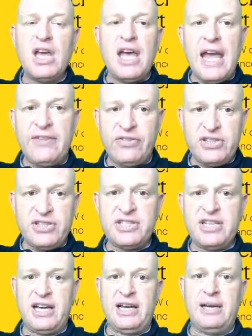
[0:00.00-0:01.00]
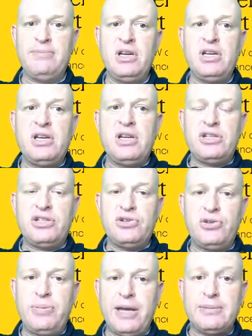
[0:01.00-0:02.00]
At this time,
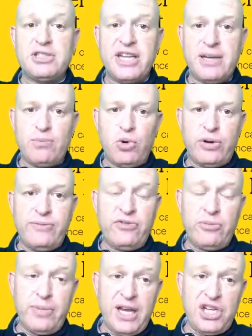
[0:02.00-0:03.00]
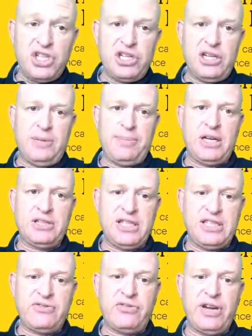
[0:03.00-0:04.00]
to be able to get more information about
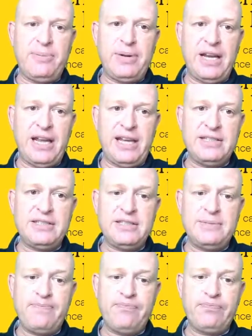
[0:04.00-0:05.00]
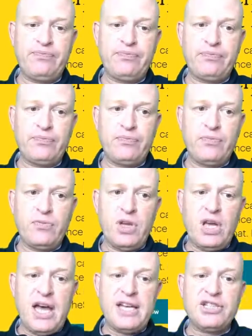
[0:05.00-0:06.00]
these free plans,
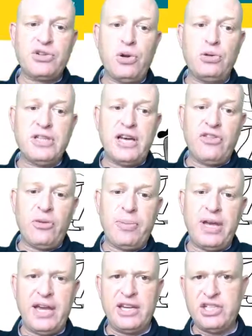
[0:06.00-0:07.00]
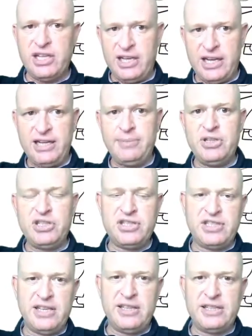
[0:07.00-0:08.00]
I scroll down the page, and let me just
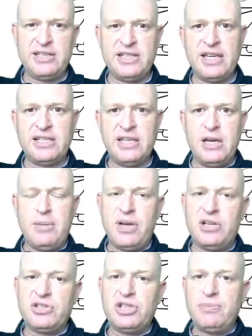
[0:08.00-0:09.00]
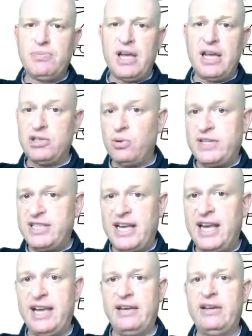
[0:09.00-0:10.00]
say this, that Mailchimp has always
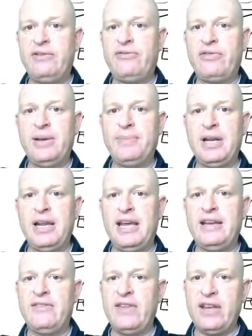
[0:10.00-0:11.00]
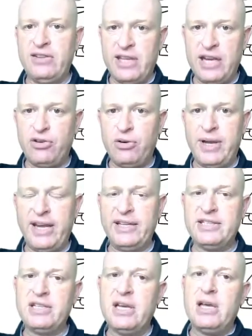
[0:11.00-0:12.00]
had a free plan, and that
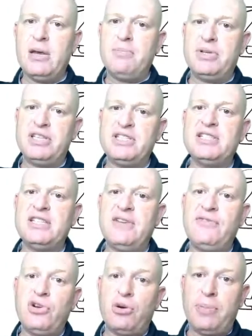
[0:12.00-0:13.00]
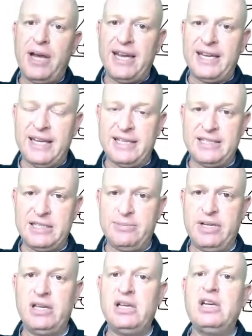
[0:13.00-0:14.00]
remains, but this is if you're a paying
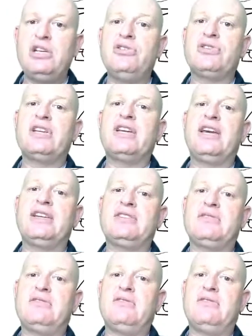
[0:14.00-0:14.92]
customer, you can get